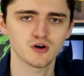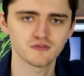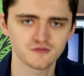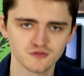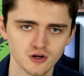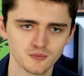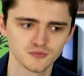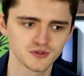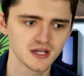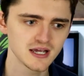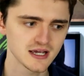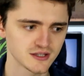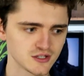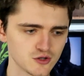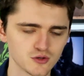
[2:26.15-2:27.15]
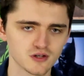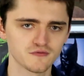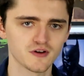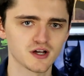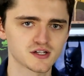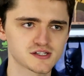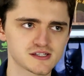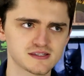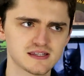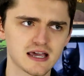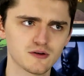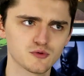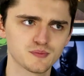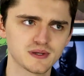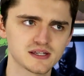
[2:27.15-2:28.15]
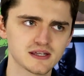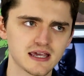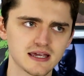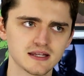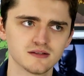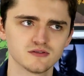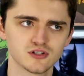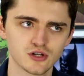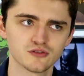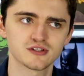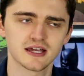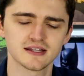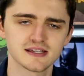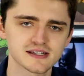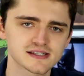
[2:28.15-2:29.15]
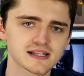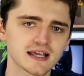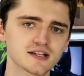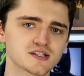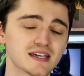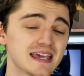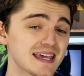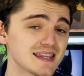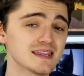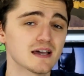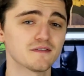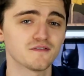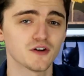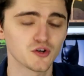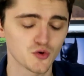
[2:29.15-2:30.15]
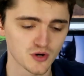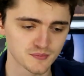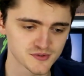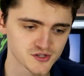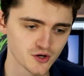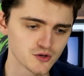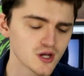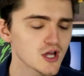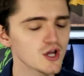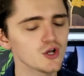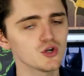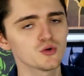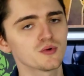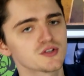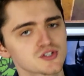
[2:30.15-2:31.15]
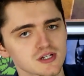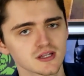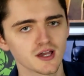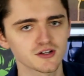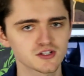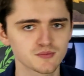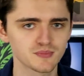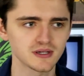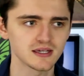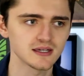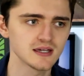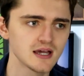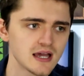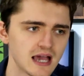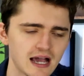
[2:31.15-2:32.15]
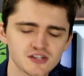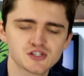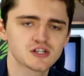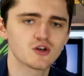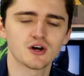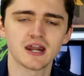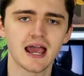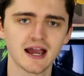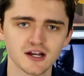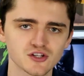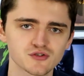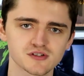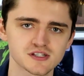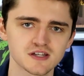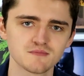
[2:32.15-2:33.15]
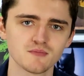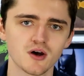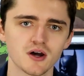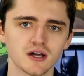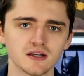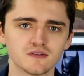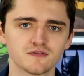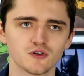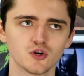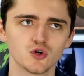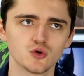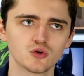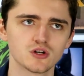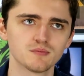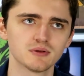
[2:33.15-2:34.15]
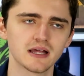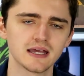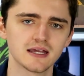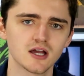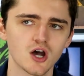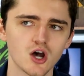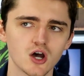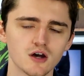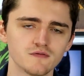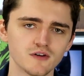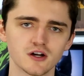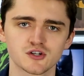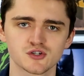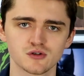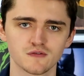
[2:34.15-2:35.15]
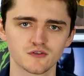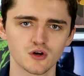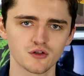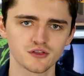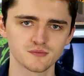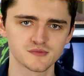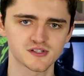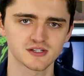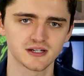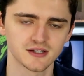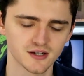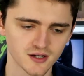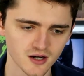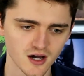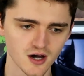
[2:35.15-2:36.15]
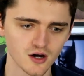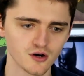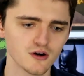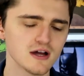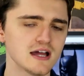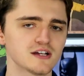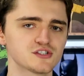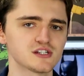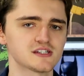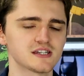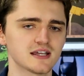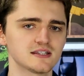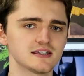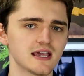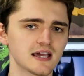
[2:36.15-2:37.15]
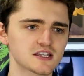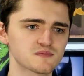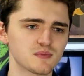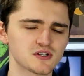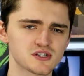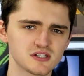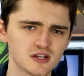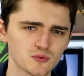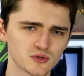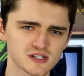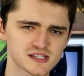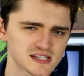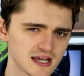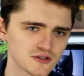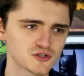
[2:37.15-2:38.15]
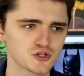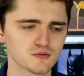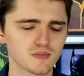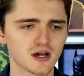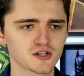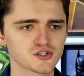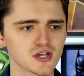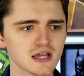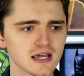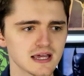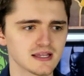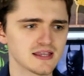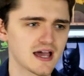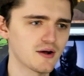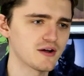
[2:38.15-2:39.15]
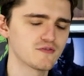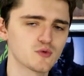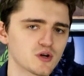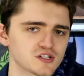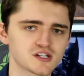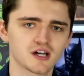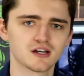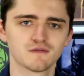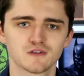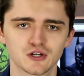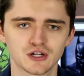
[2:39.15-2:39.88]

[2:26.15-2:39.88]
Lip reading: off from the universe that will be in, you know, 10 years later in that final episode, who would she like to be? Has she got an actress in mind for who could play her version of Gotham, Selina Kyle? She said yes, but she didn't want to say too much. Now everyone's kind of